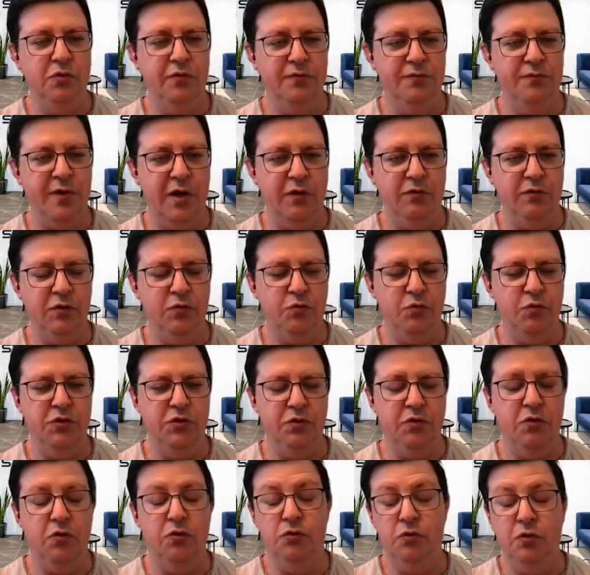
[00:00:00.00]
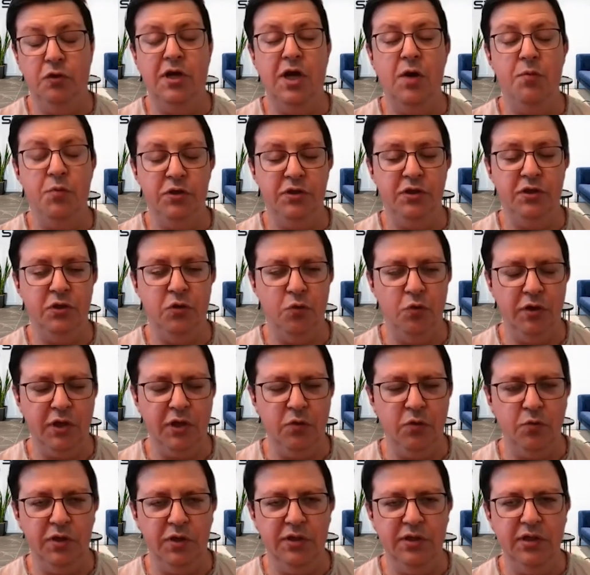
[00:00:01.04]
to a founder which or to a company you're
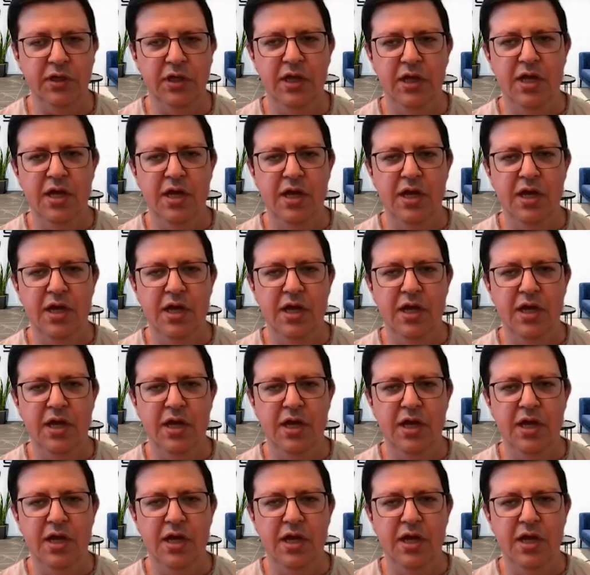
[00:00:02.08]
working with,